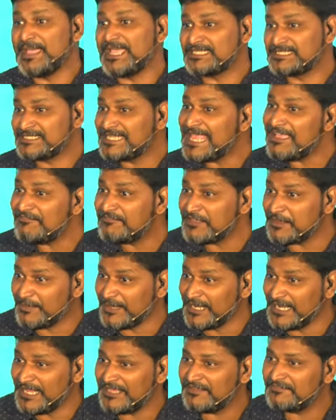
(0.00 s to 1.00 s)
We may say
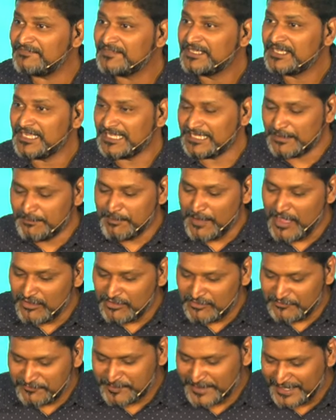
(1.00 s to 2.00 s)
we believe in the
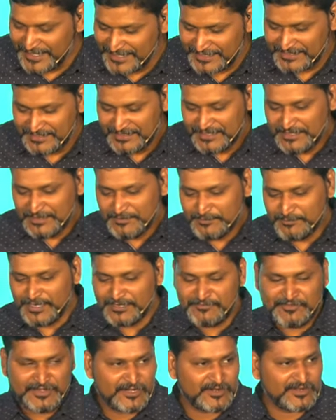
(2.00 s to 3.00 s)
power of prayer,
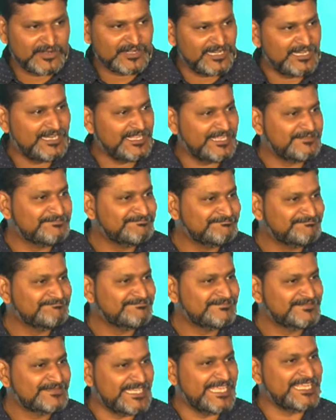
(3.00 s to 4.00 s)
but we don't
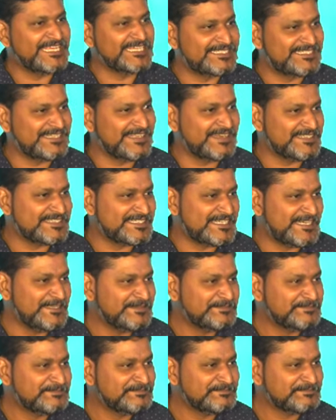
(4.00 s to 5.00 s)
really take it
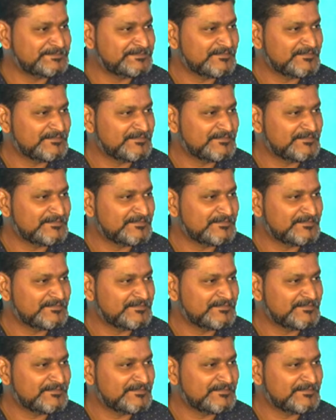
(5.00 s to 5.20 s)
seriously.